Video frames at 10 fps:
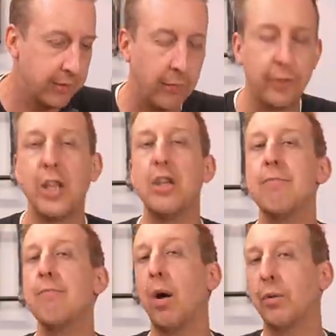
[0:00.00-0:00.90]
The other thing
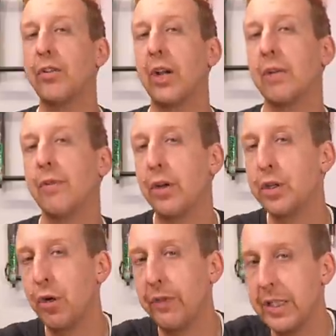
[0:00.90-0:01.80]
you might want to take
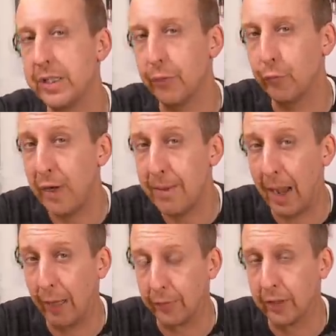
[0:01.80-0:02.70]
advantage of is the
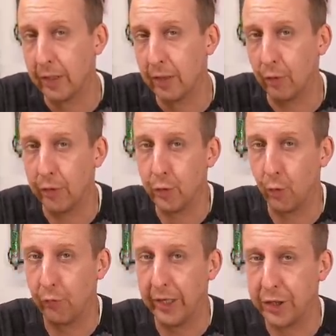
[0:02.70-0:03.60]
rebound on
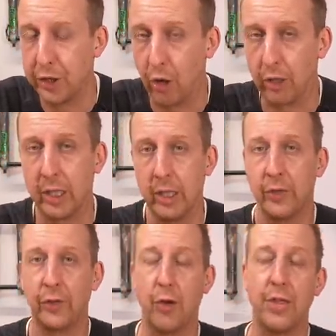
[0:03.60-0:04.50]
your rear shock.
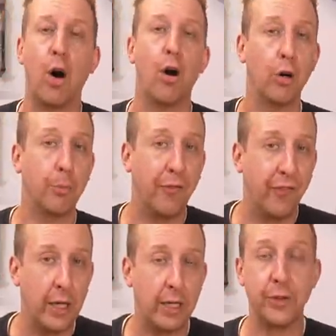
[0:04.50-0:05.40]
So that horrible
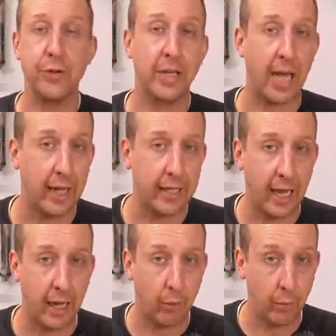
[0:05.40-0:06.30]
feeling that you can
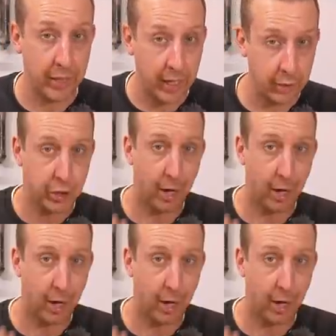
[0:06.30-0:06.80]
get when you hit a